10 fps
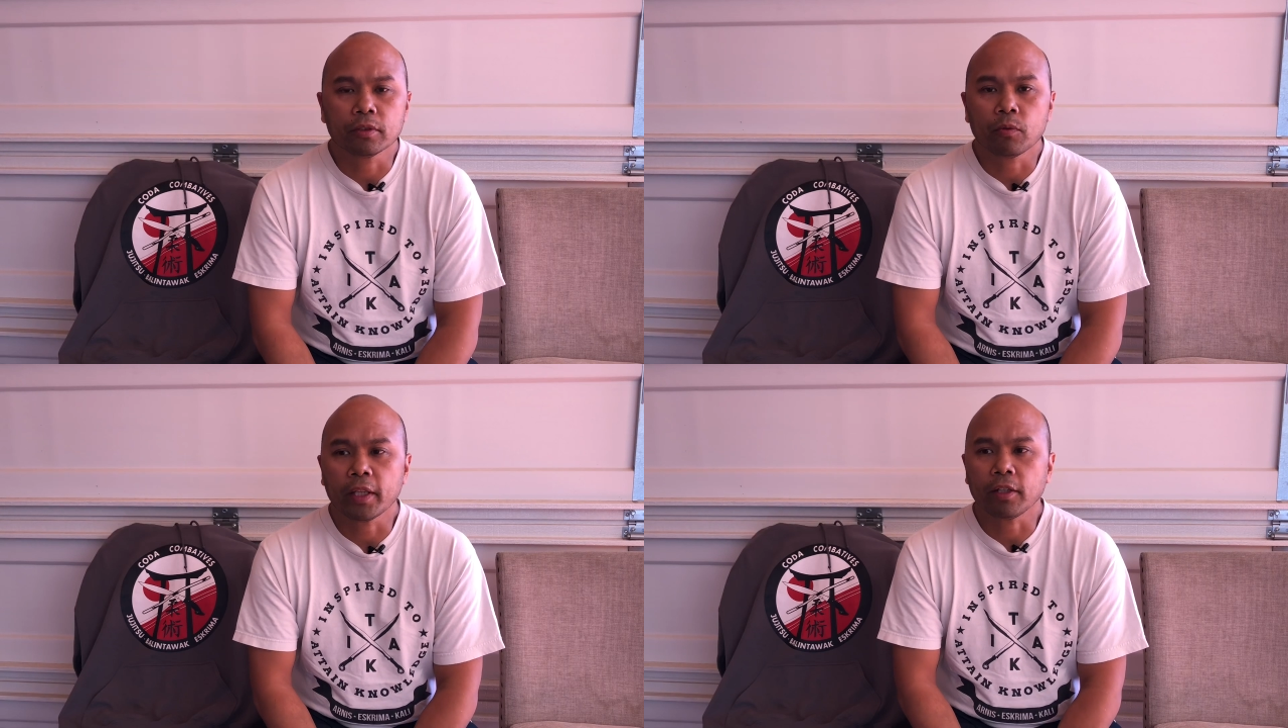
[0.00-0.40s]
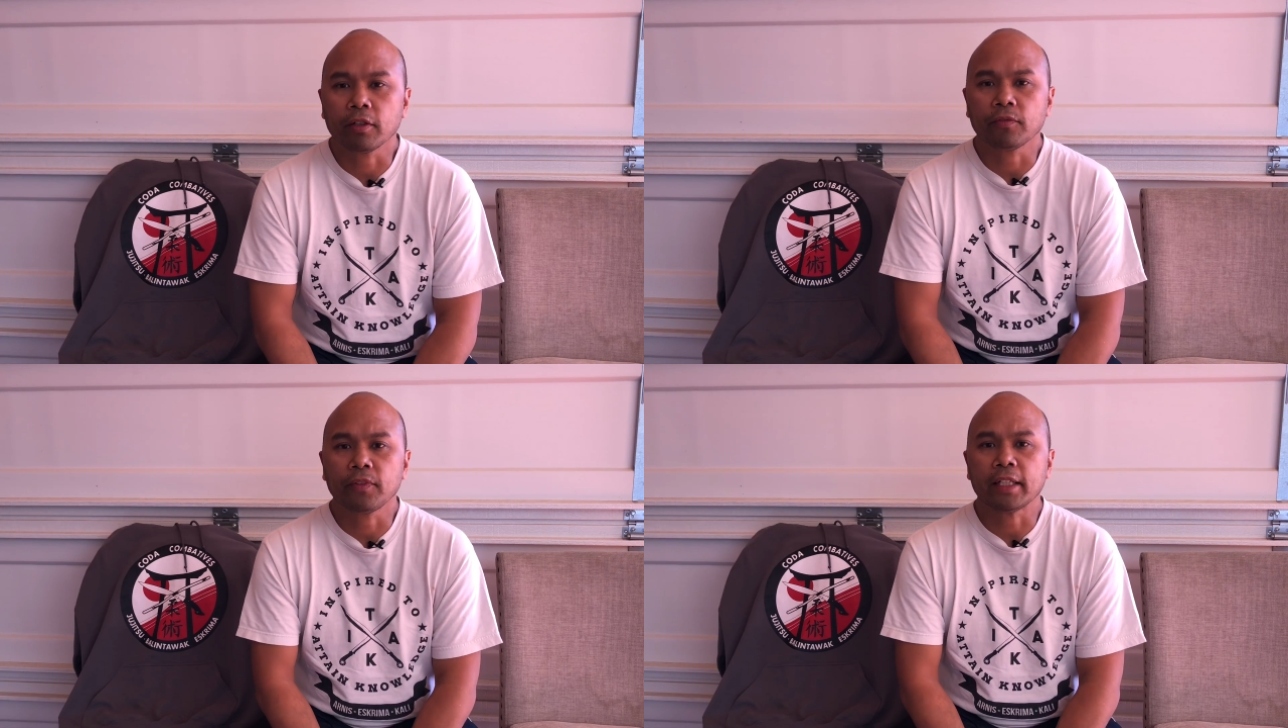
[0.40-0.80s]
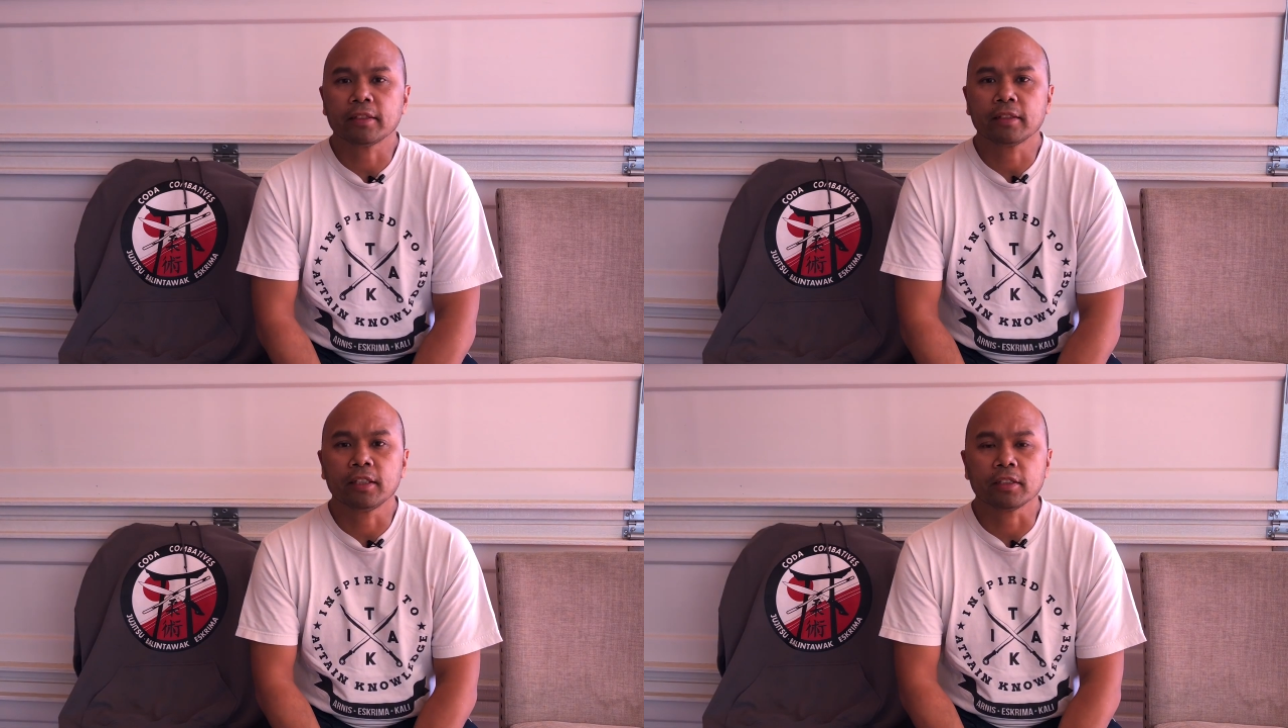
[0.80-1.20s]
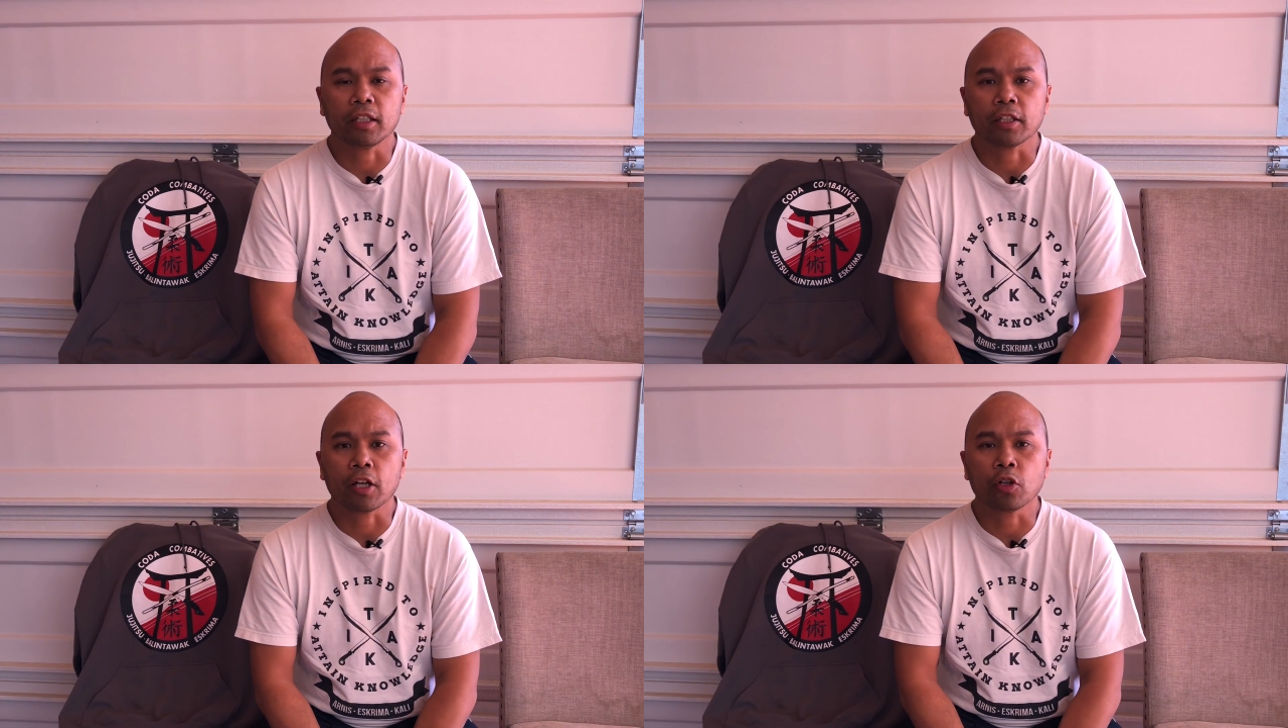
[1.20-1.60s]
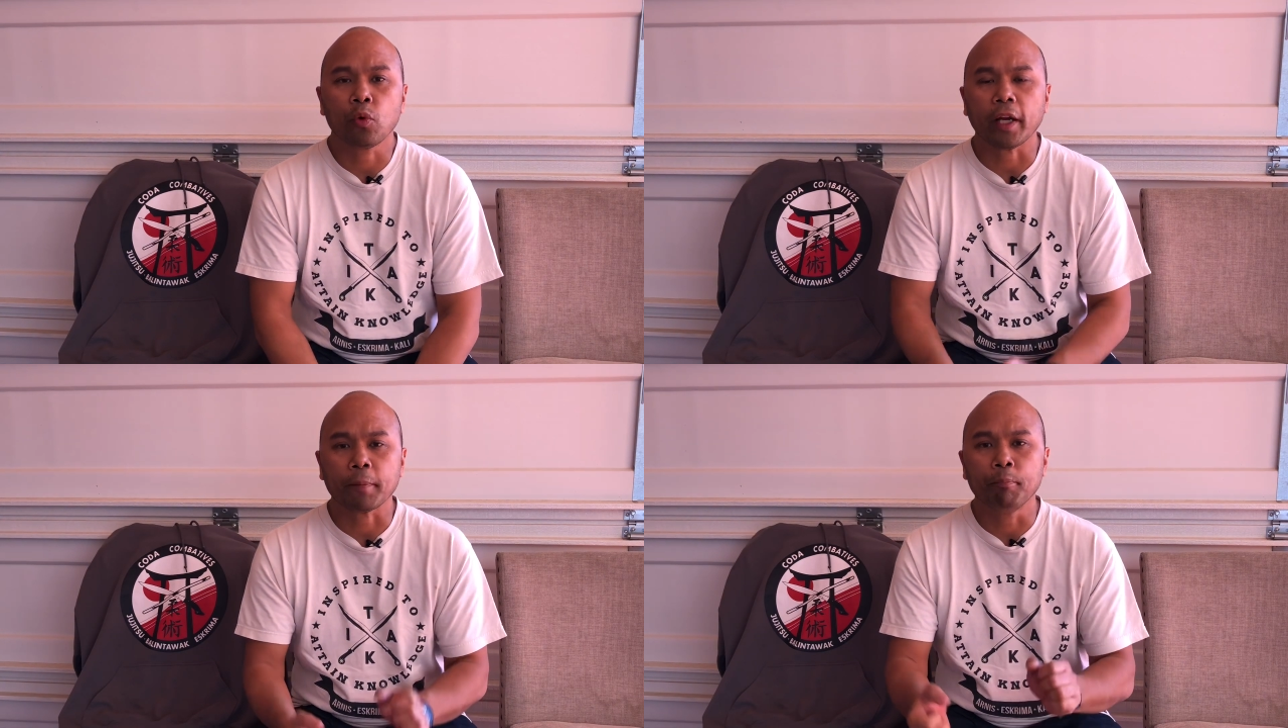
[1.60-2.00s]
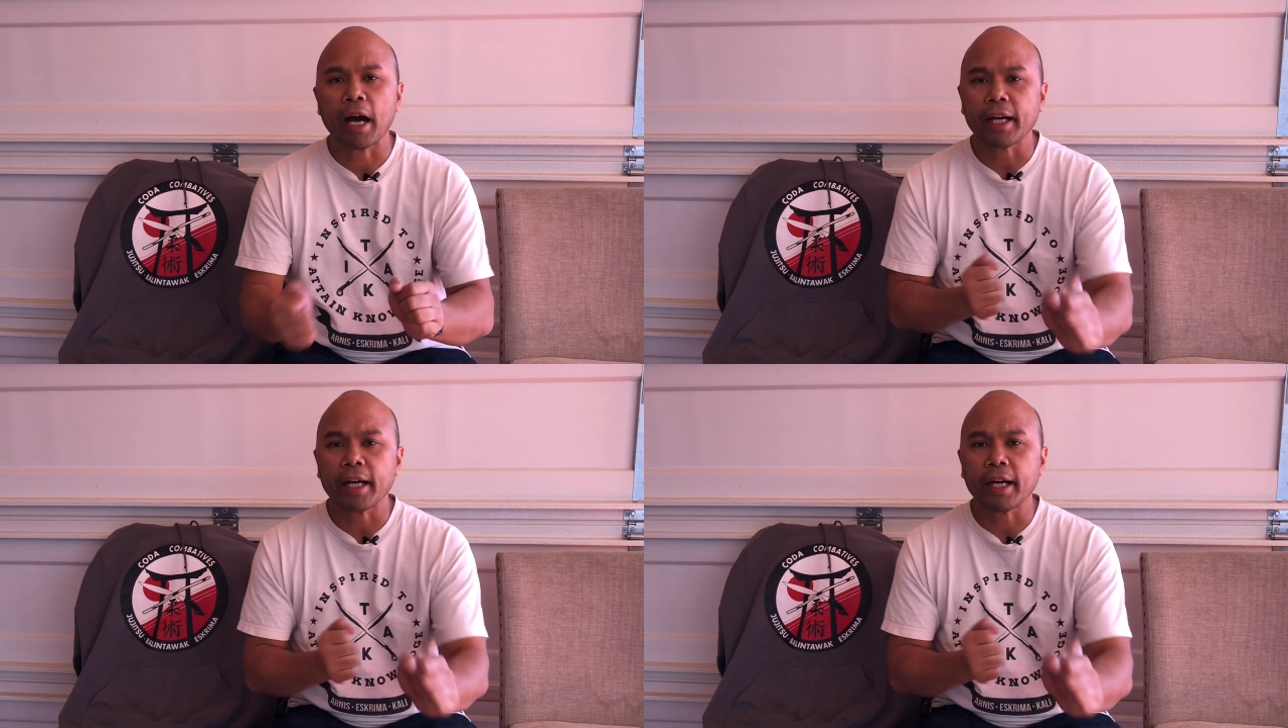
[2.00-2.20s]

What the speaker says: whether if that's just a quick body